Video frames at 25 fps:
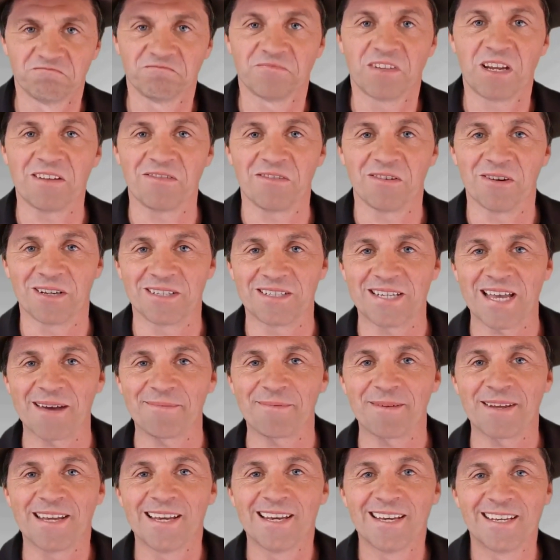Everyone's
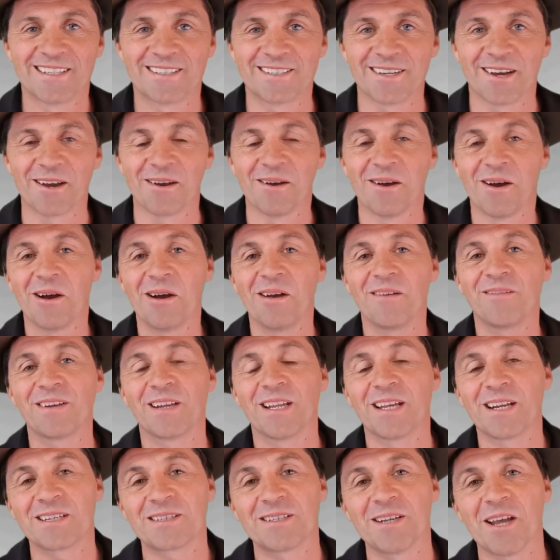happy. So if you
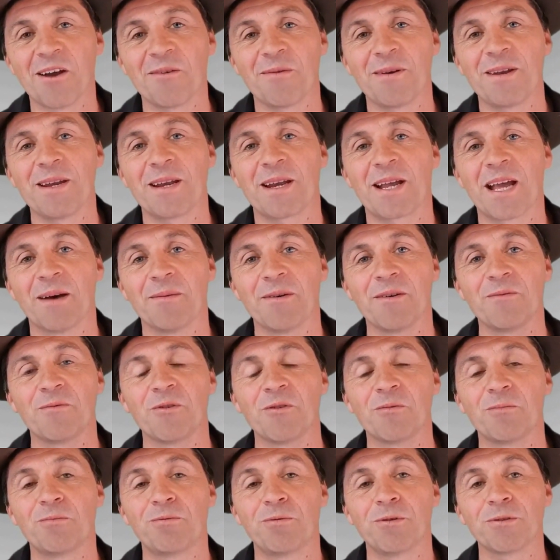let us know when you're coming,
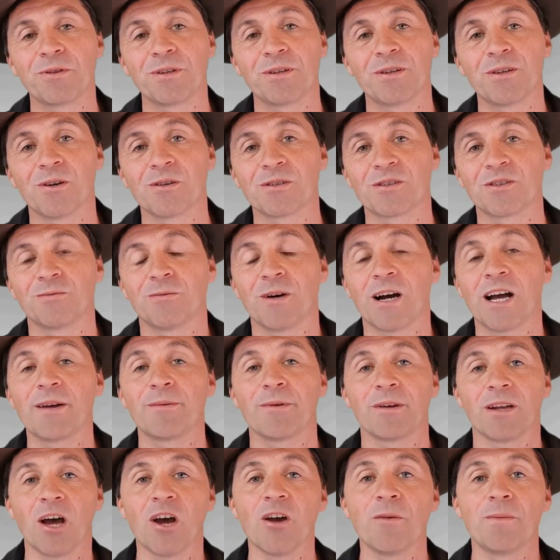we'll put the dogs away,
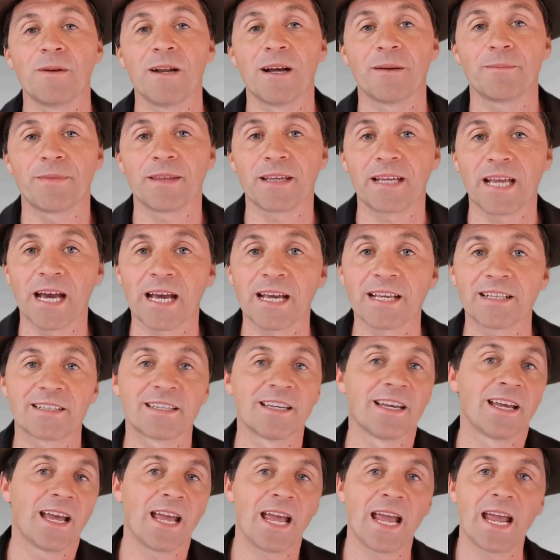we'll open up the gates,
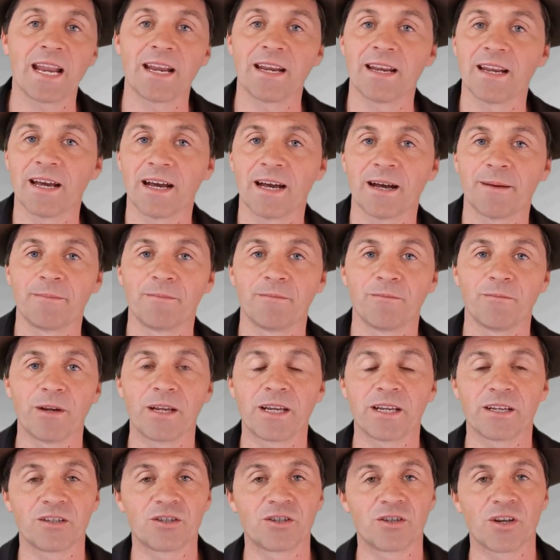and we
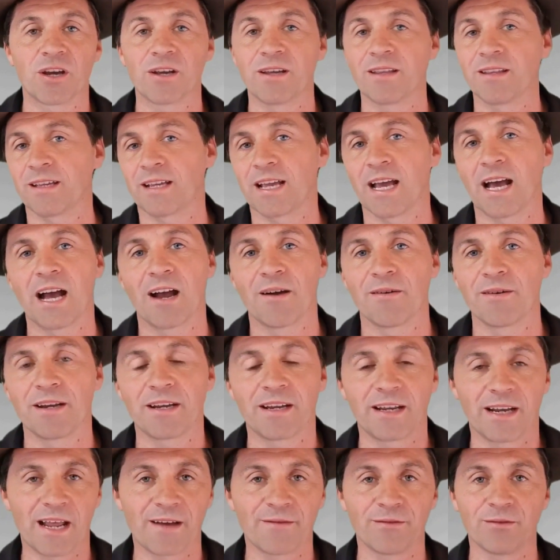can show you the car and you
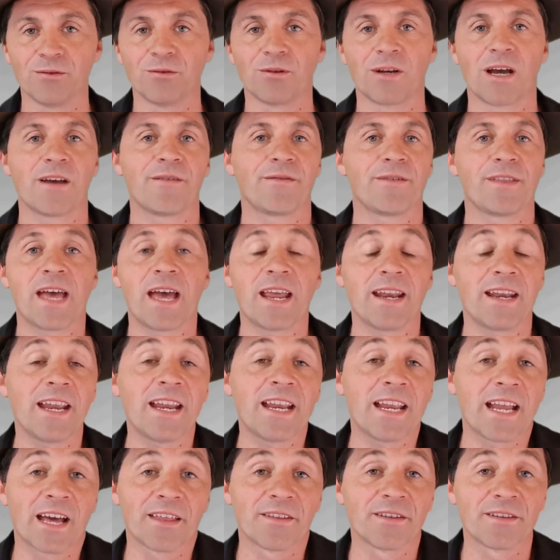can have a look over that and
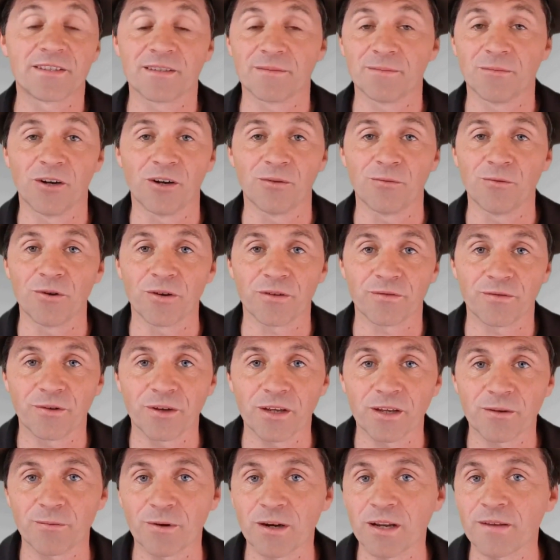any others that might work for
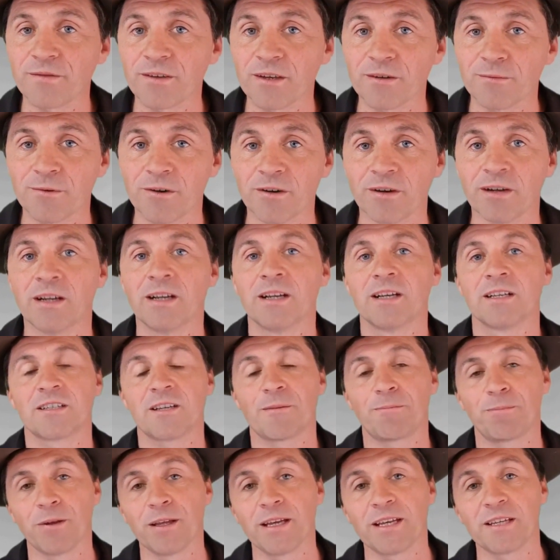you, whatever you want. So
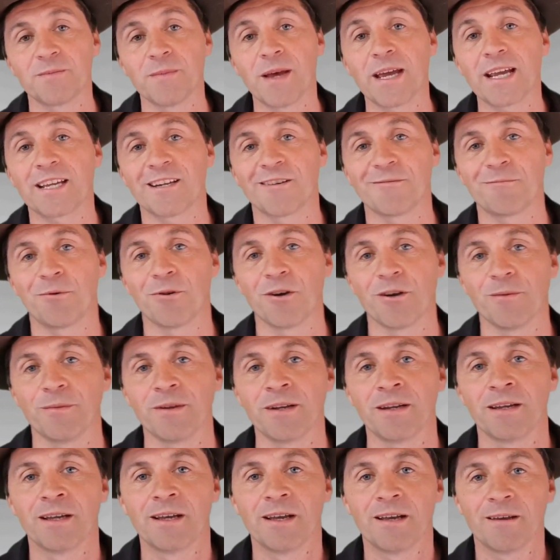please make an
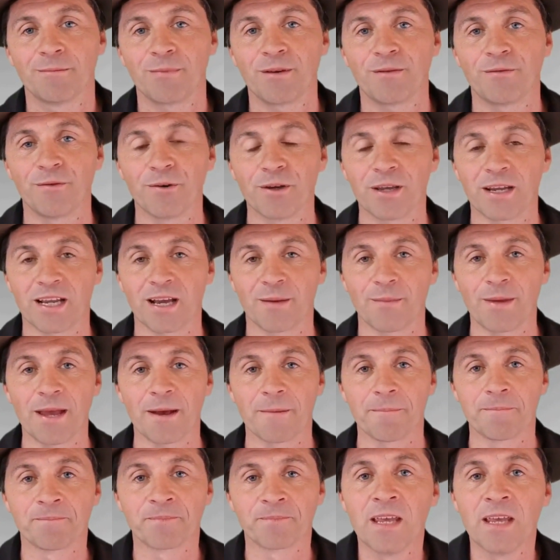appointment before you come out.